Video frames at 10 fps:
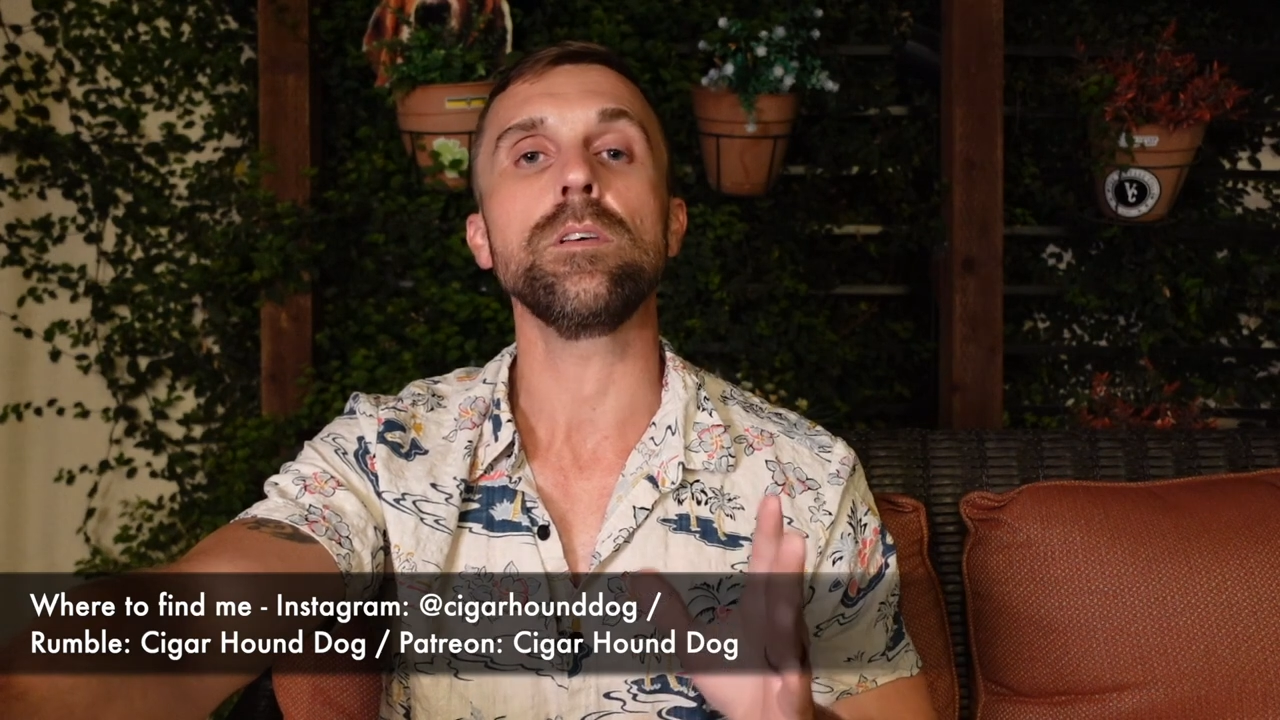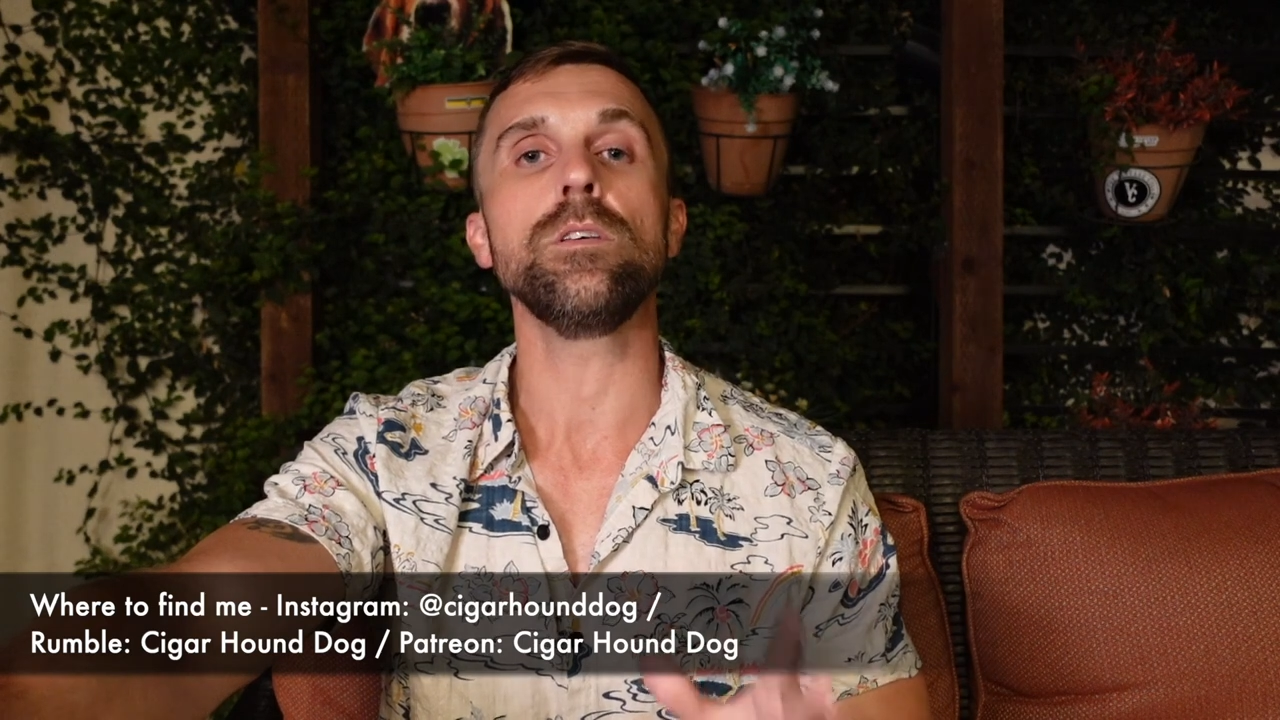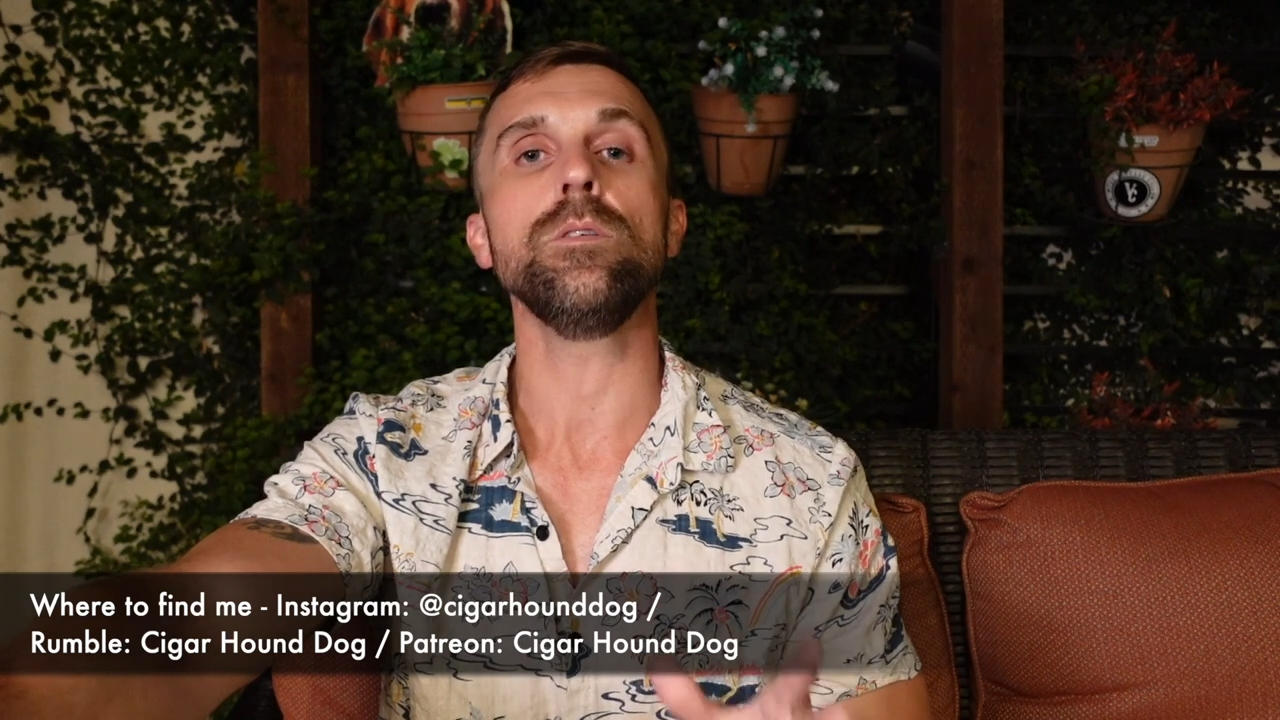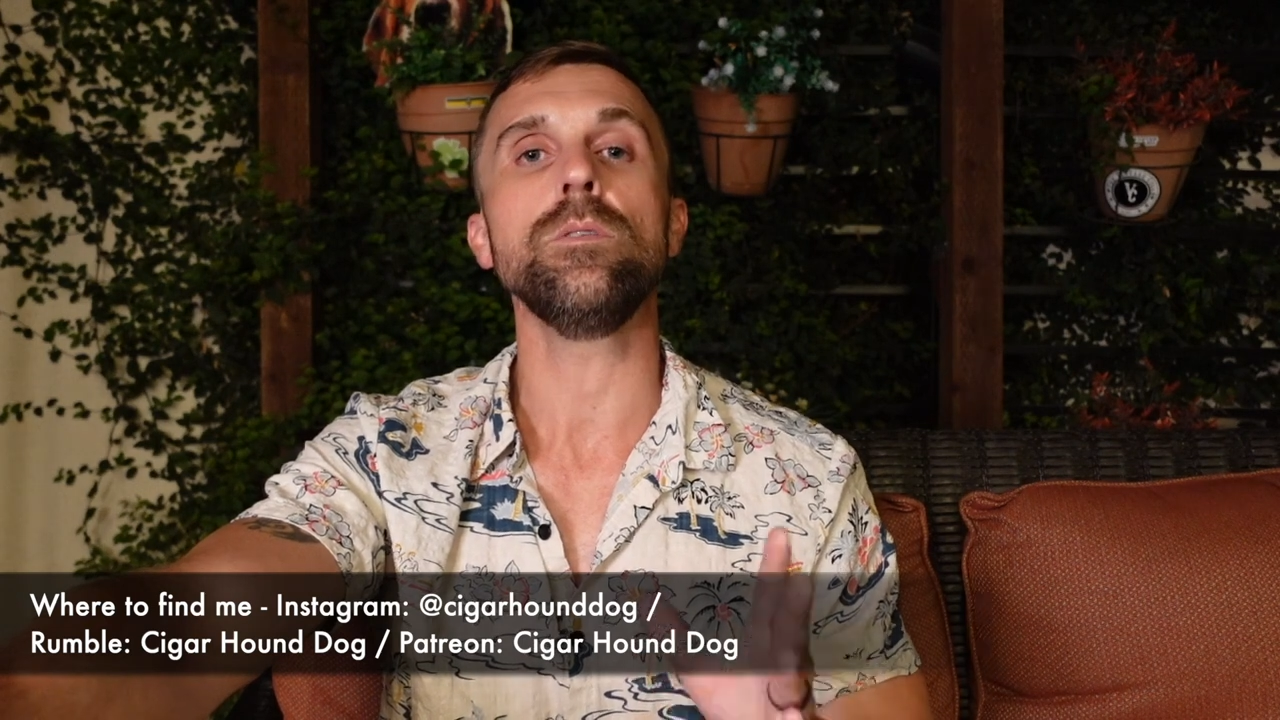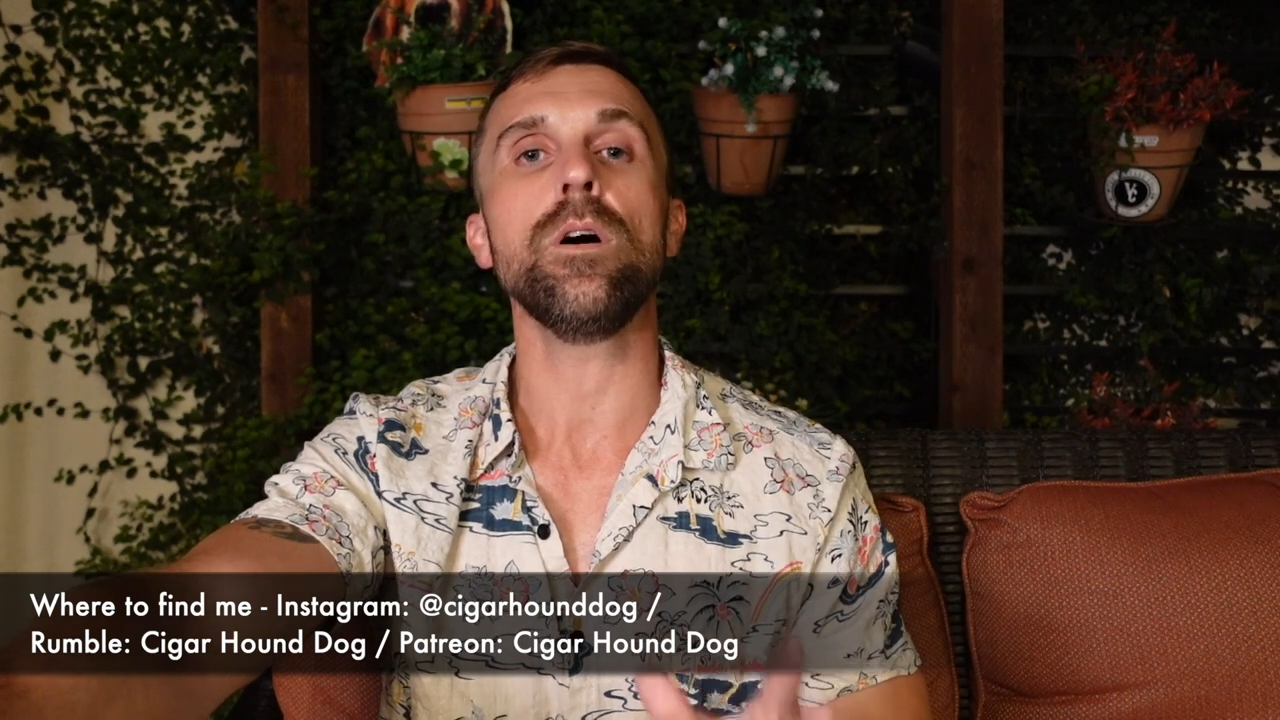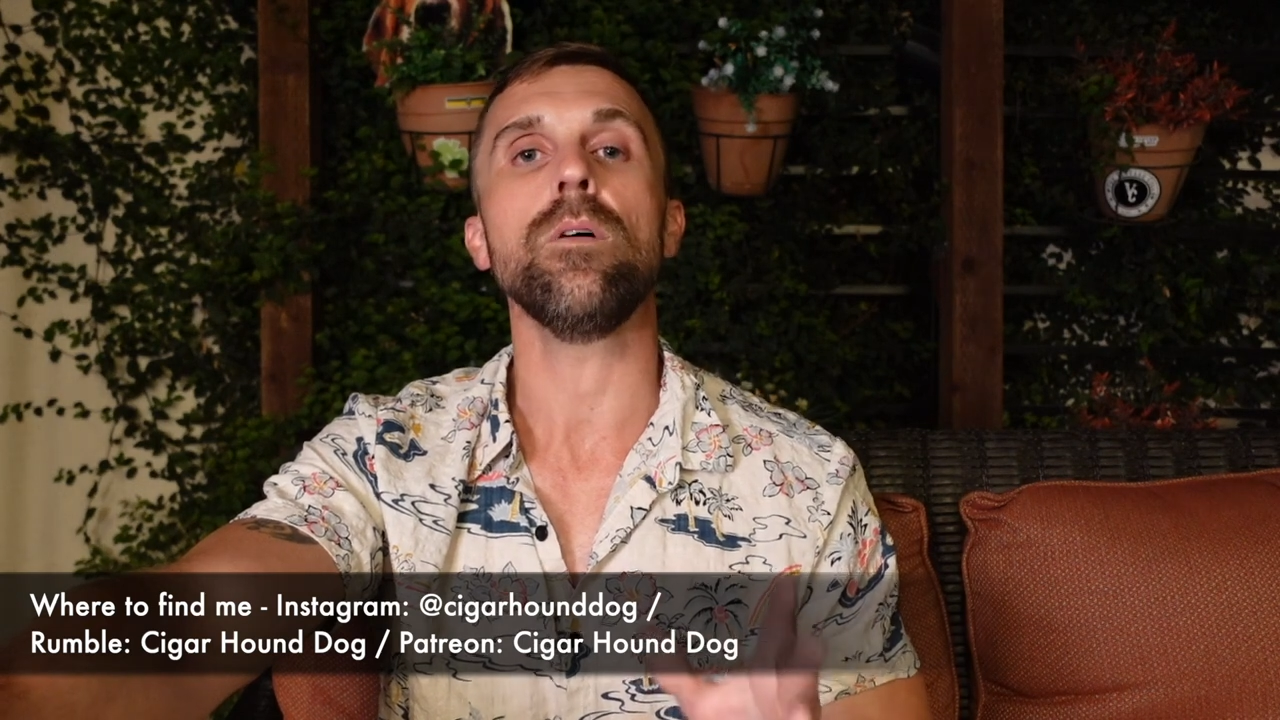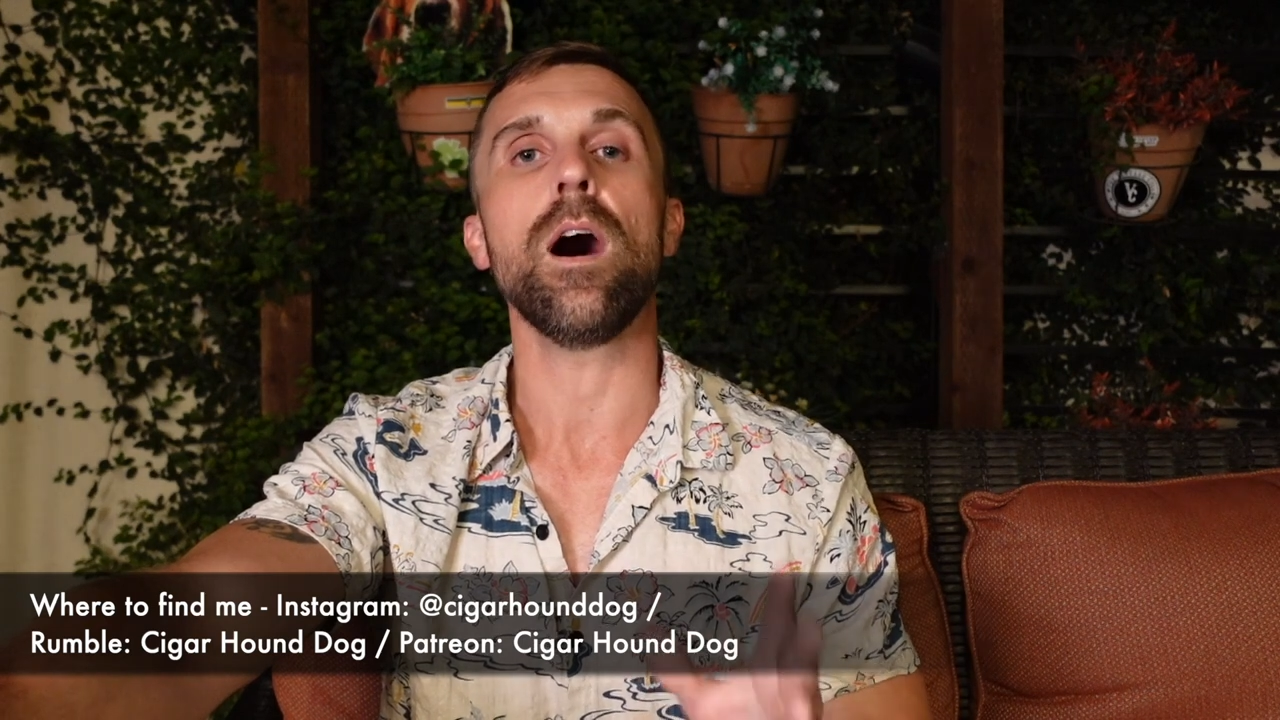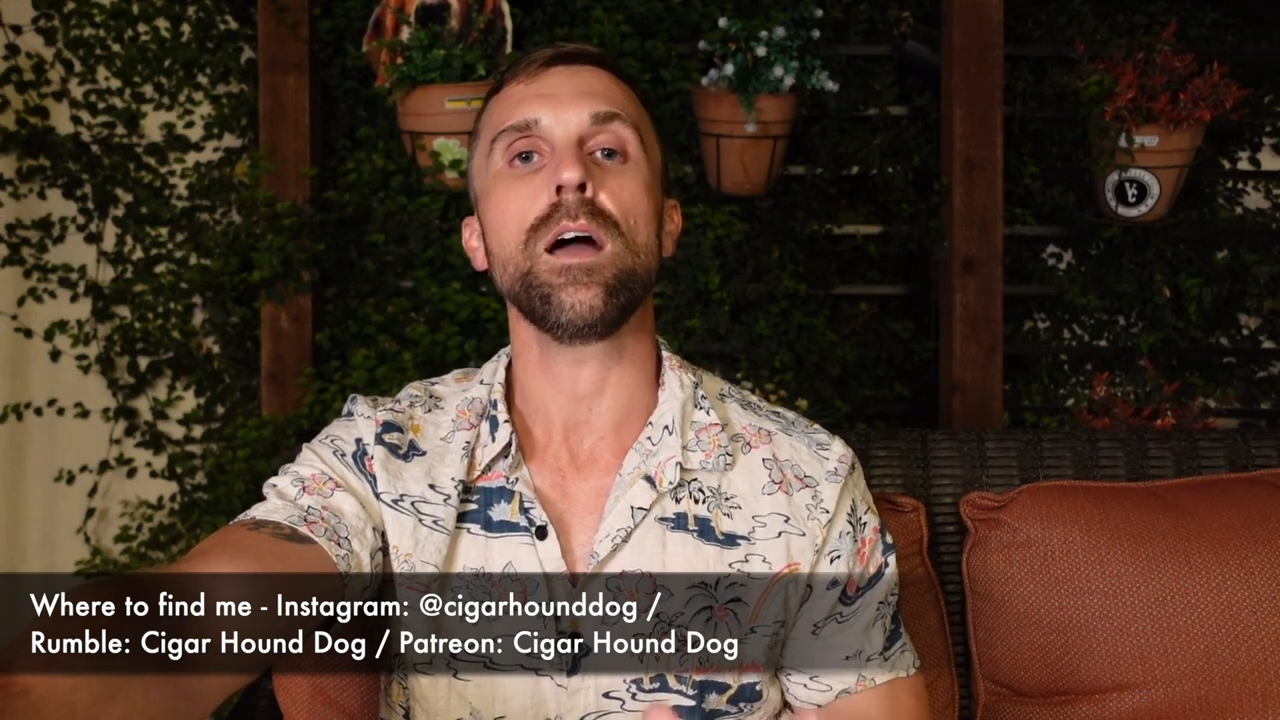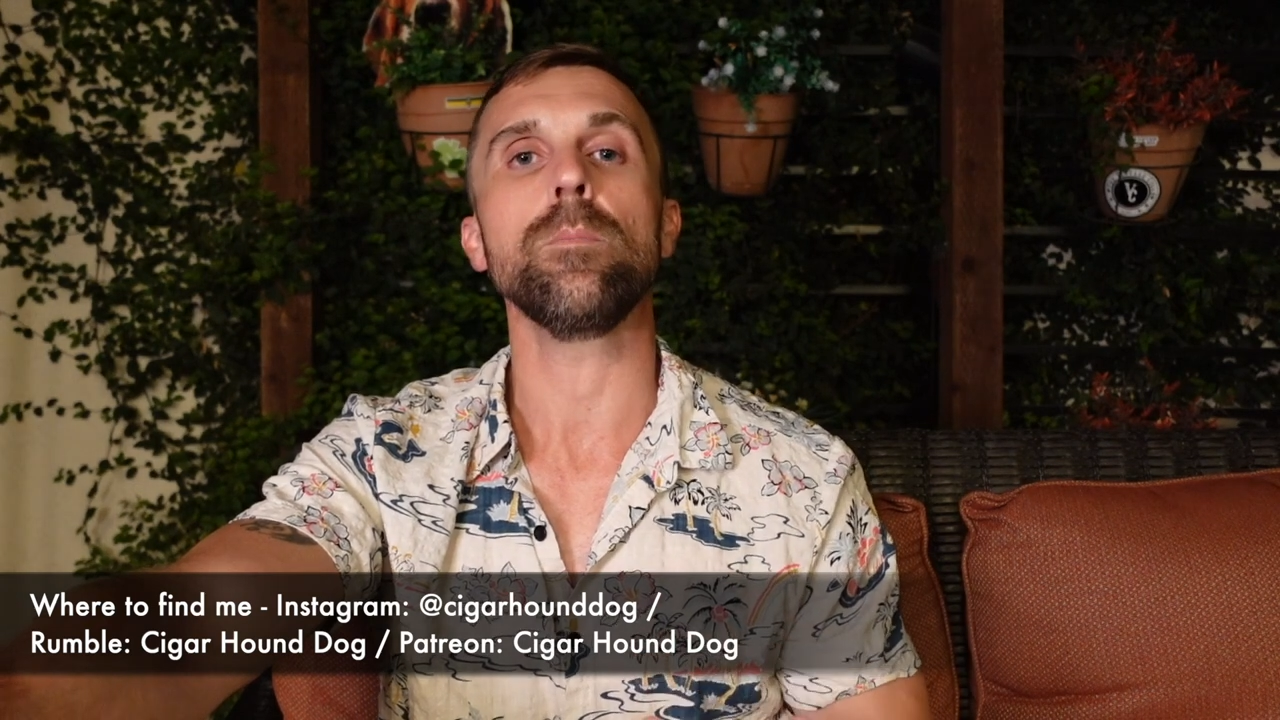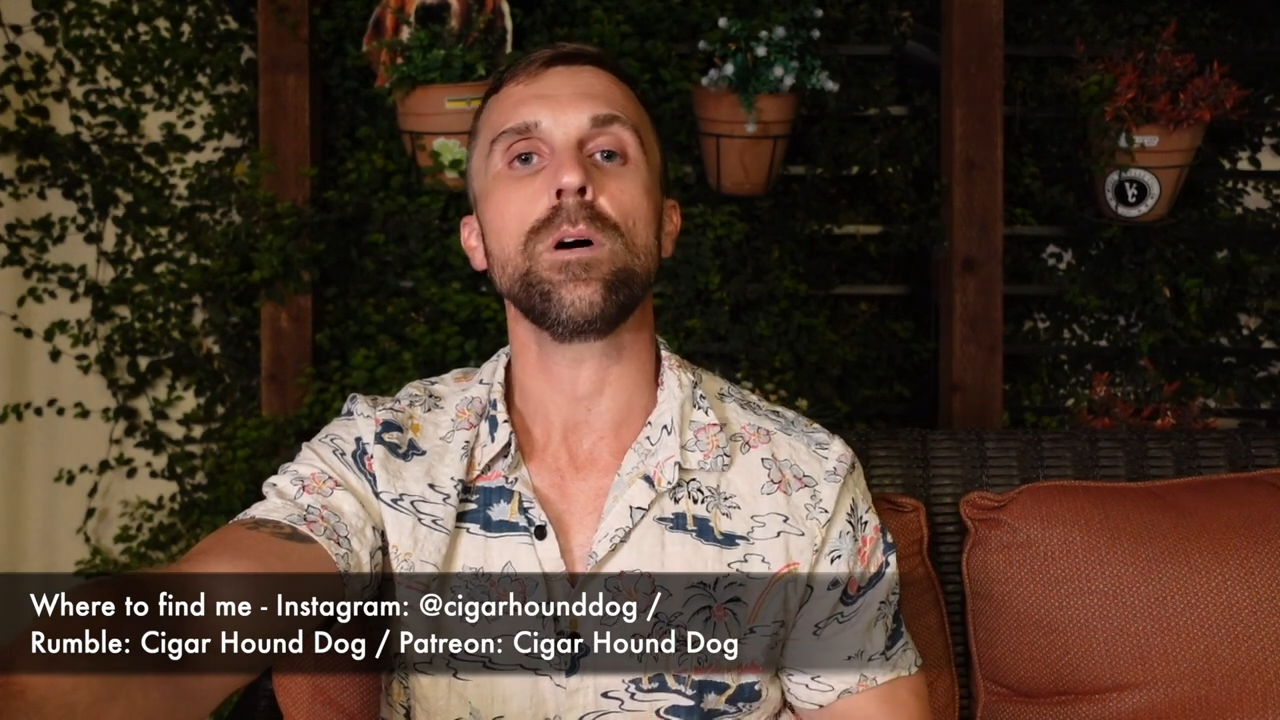you know
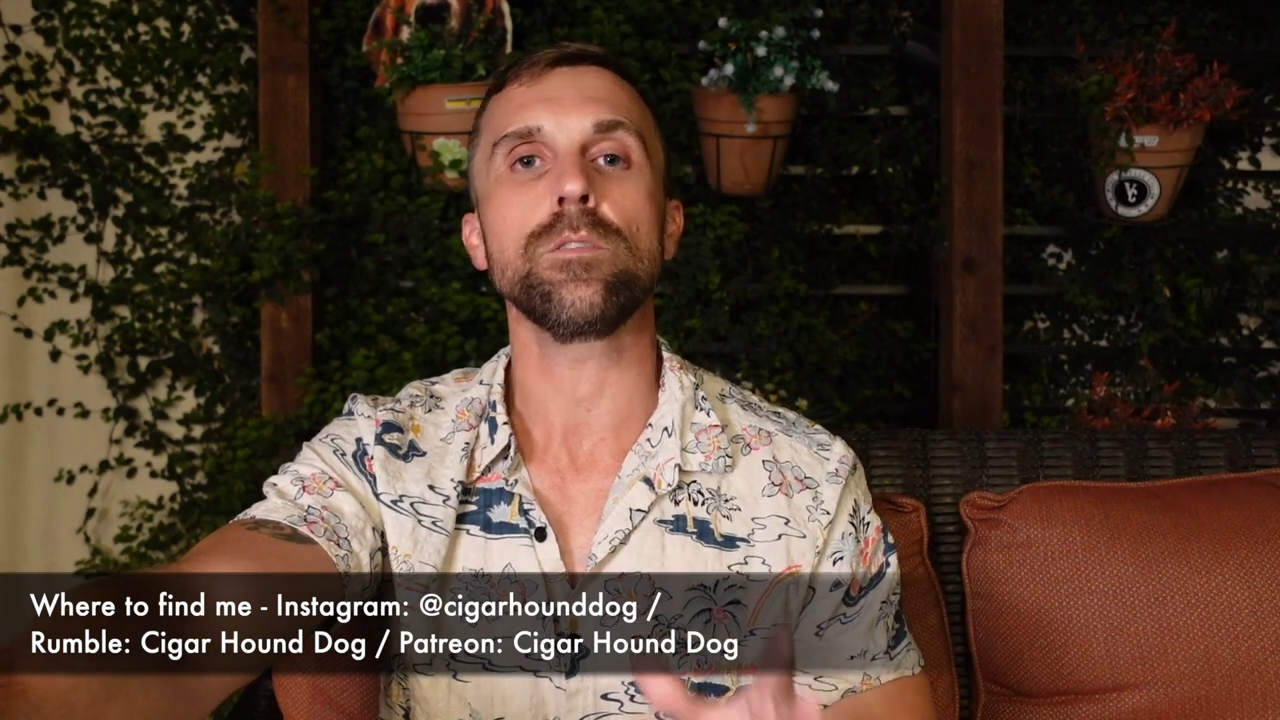I am on